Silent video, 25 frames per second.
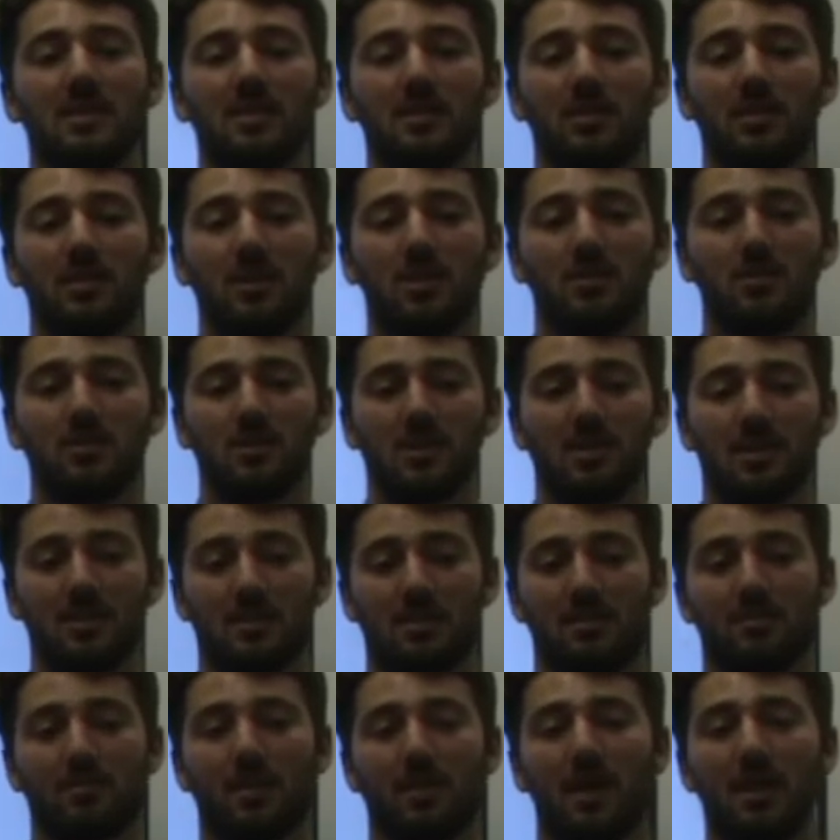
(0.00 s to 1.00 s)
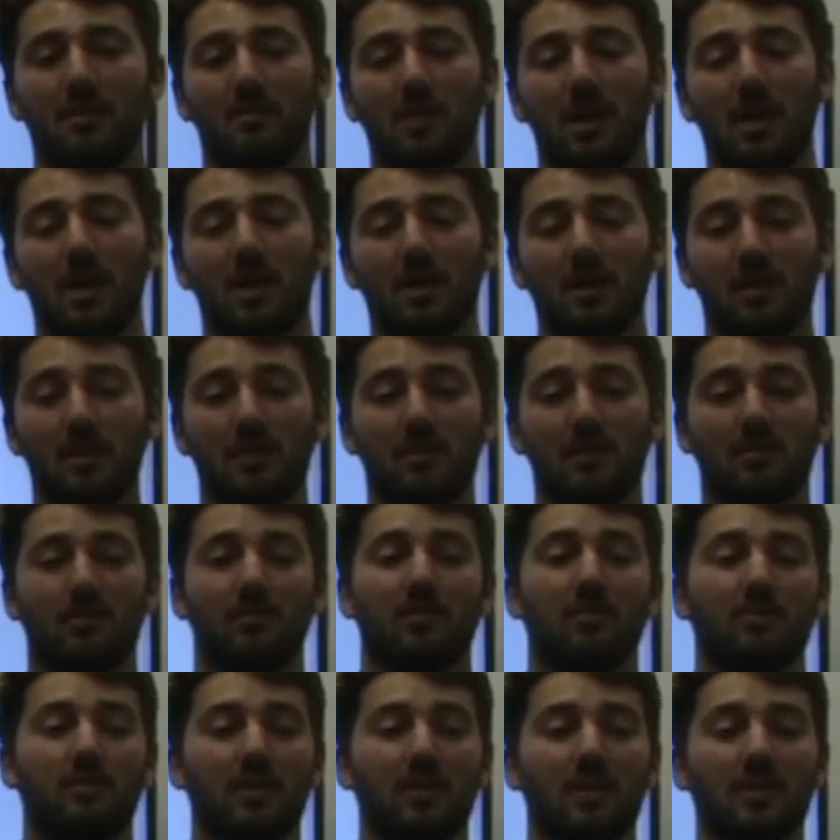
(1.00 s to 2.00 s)
used as a black market
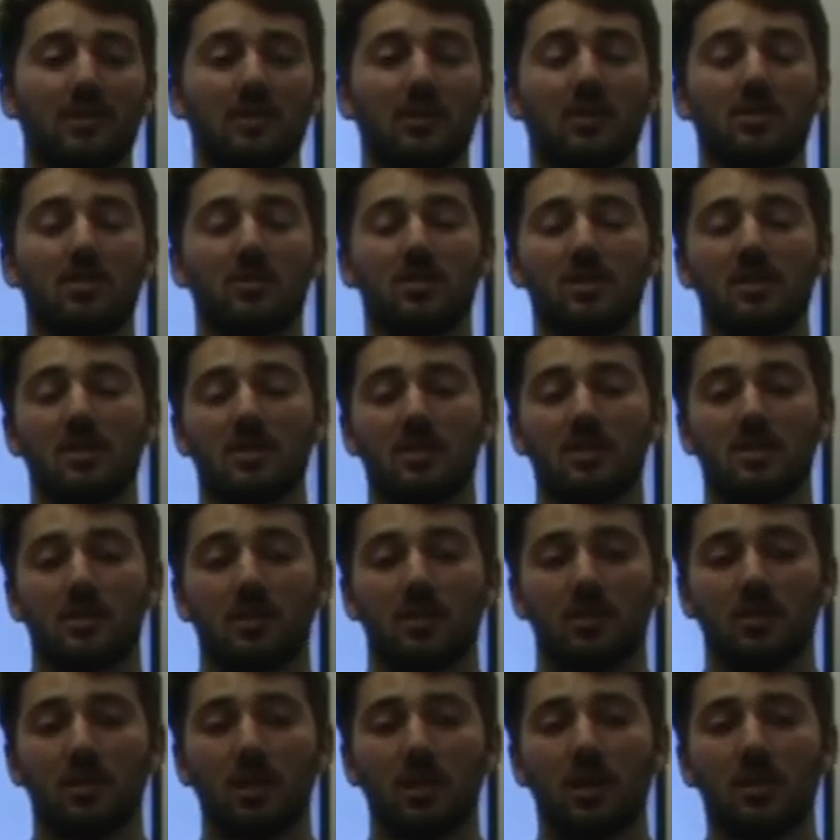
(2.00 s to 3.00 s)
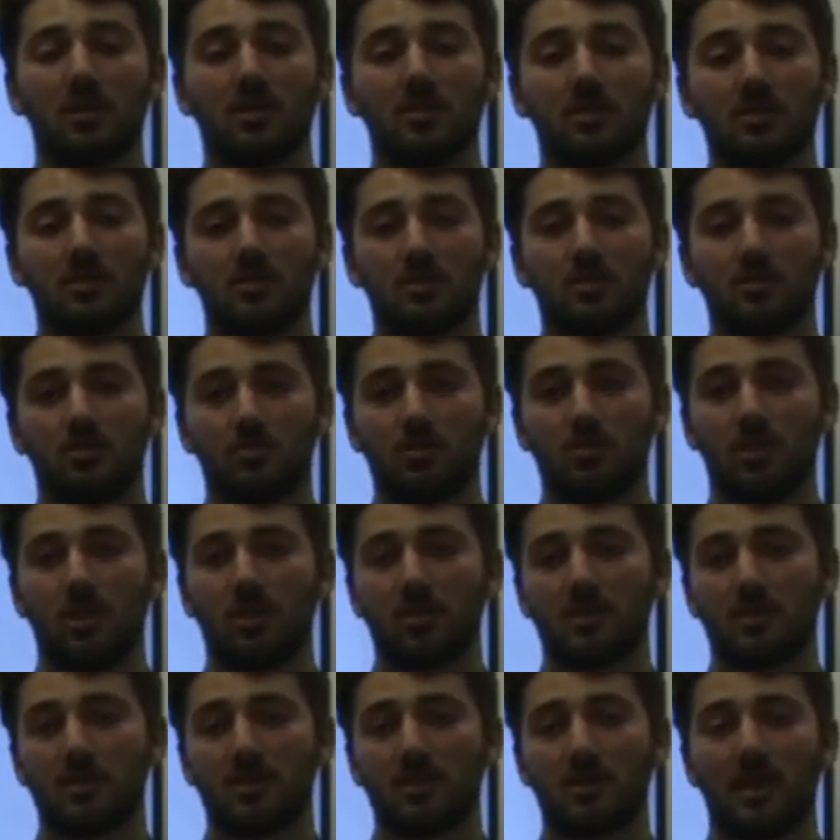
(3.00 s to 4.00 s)
for things such as guns,
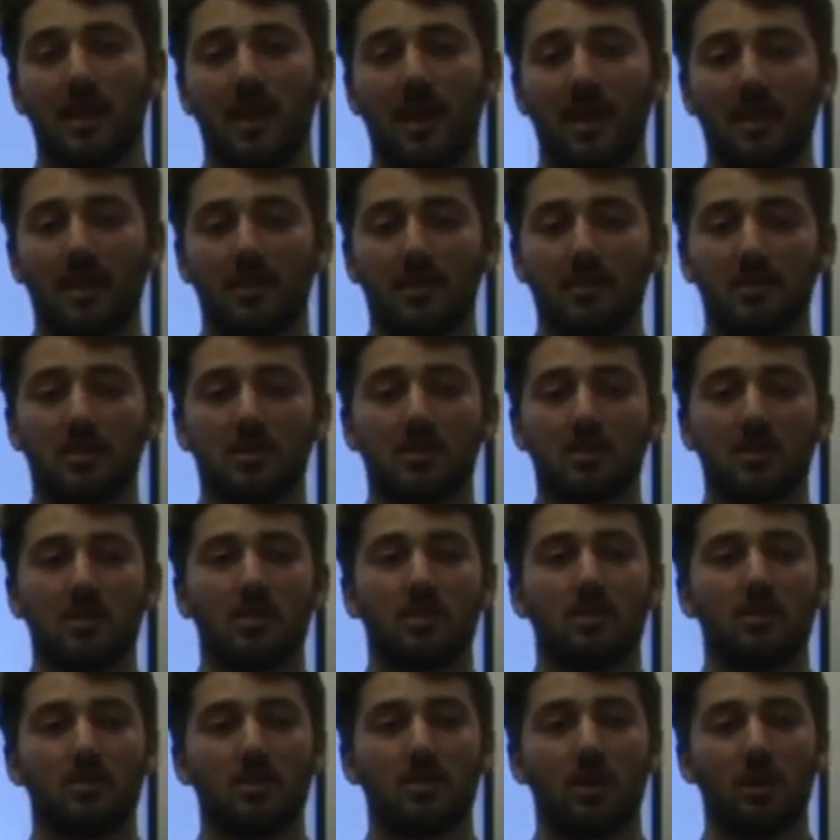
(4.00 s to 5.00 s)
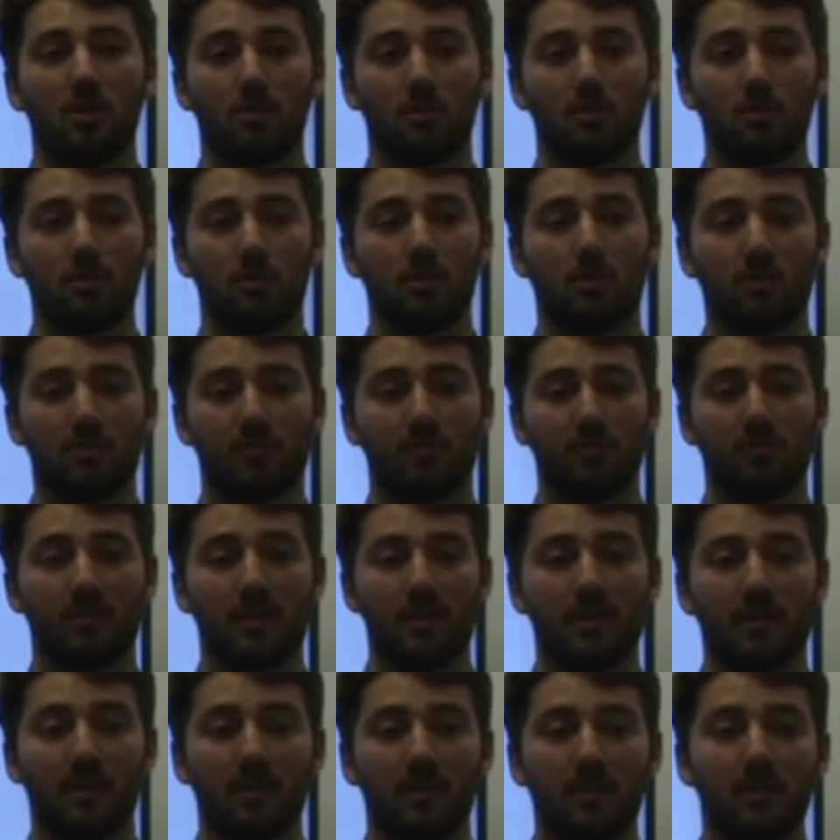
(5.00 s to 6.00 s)
drugs and child
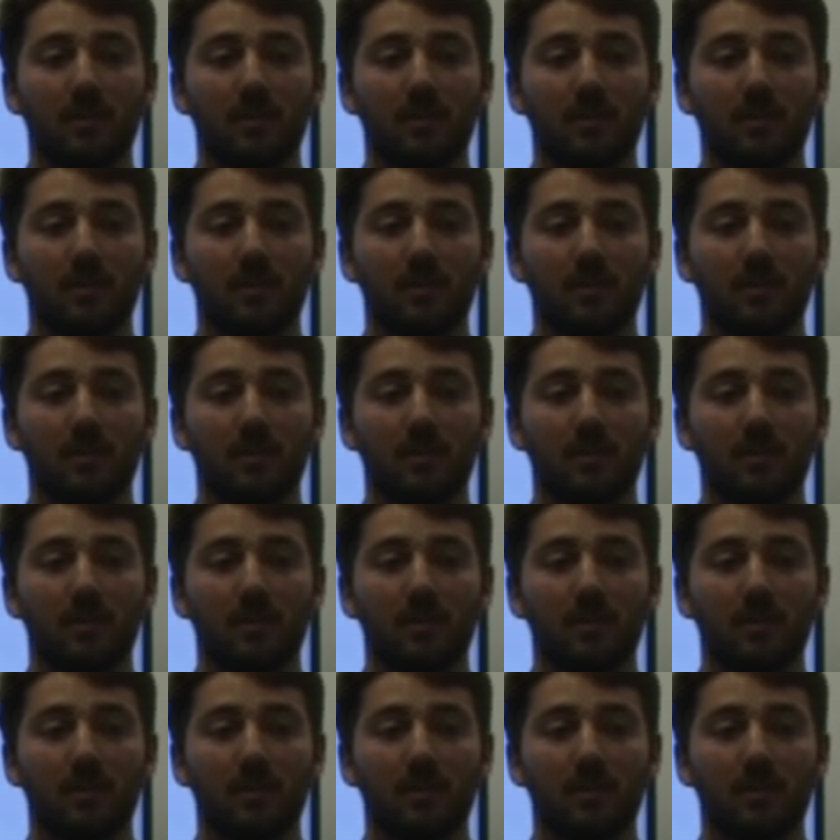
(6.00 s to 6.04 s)
pornography.